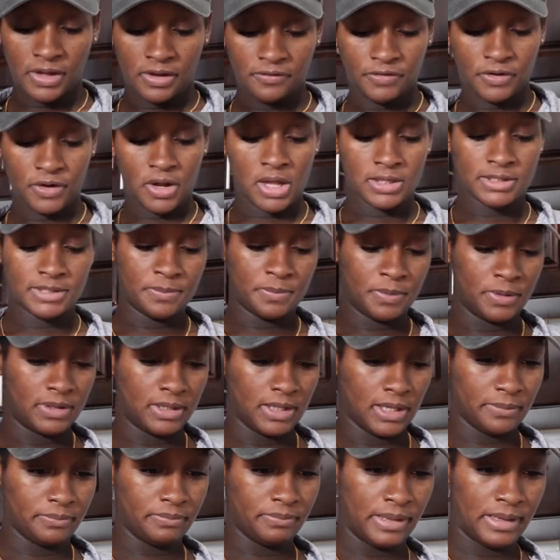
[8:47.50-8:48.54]
I forgot to put
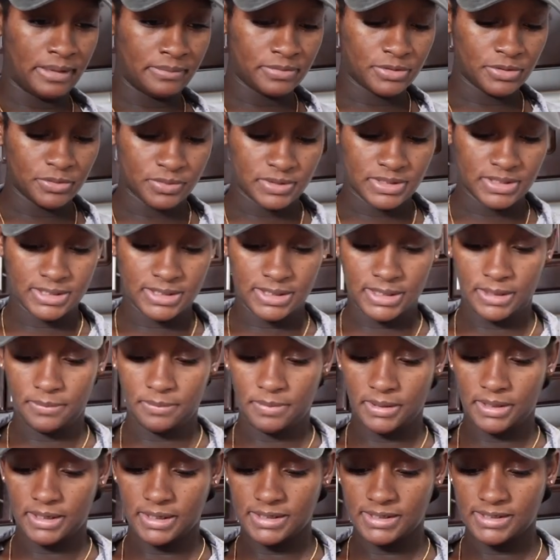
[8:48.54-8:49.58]
that Babes Was
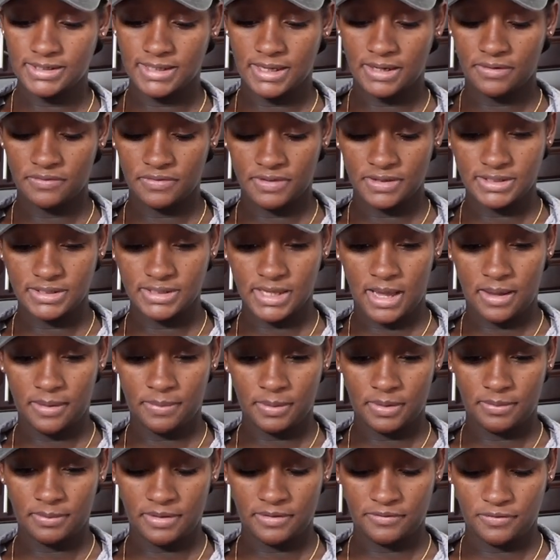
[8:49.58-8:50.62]
Sleeping instead of this app
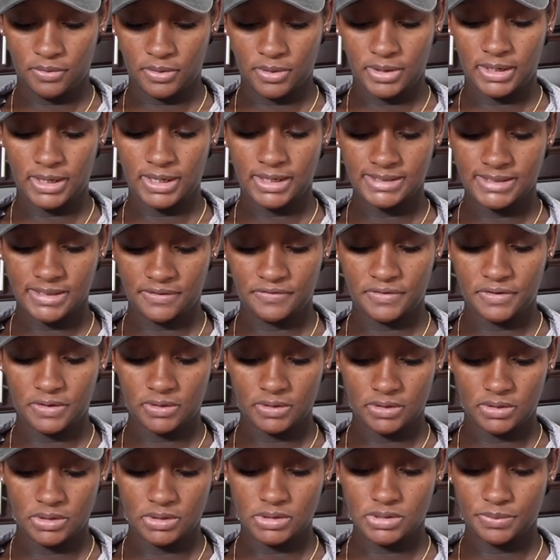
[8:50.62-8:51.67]
on my phone, and I
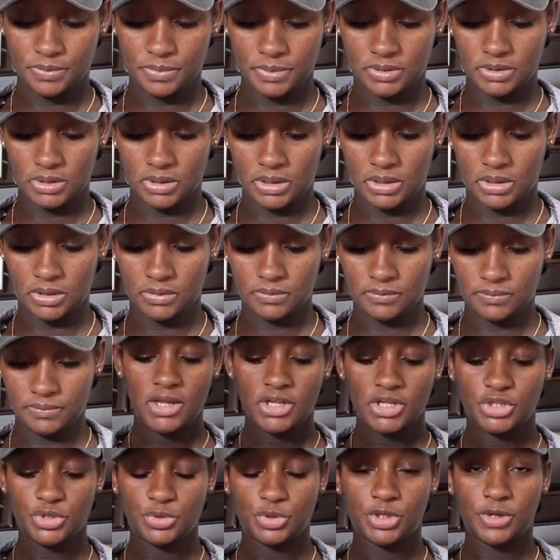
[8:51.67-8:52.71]
definitely need to put that in.
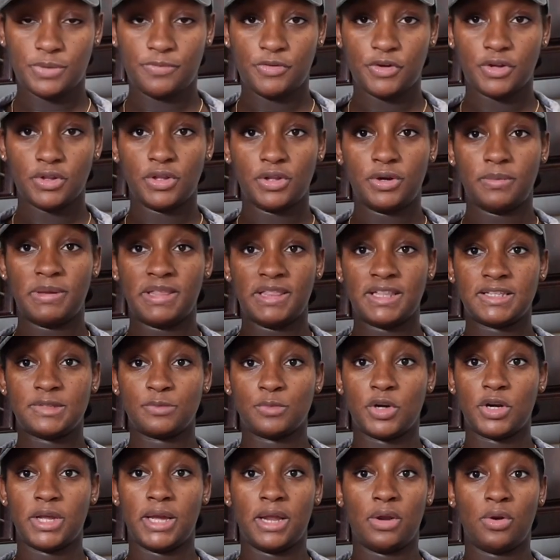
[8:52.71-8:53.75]
She was up for a little bit this
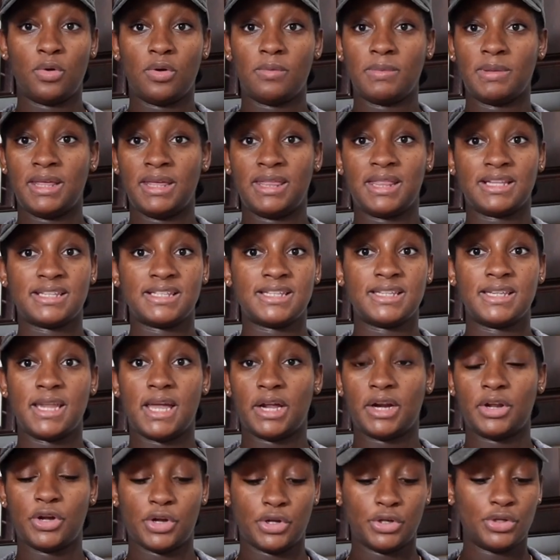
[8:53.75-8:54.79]
morning, and normally that's
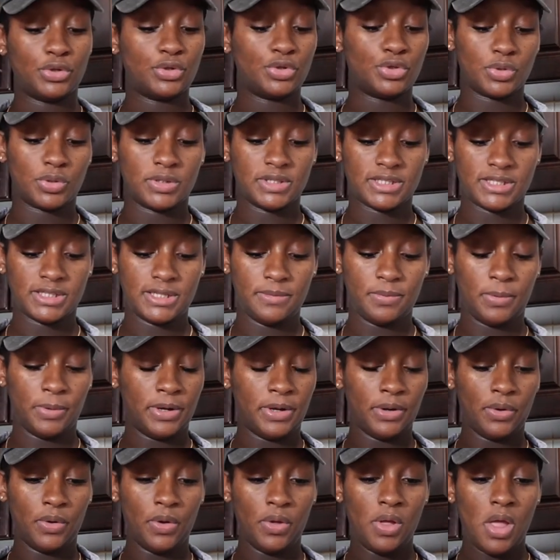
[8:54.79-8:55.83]
not her usual sleep
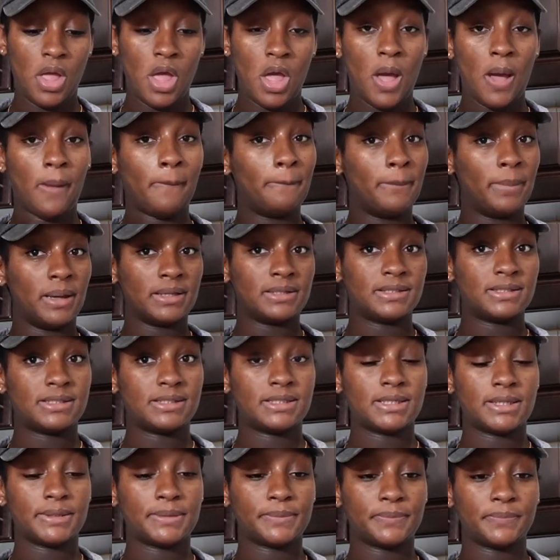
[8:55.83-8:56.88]
window, but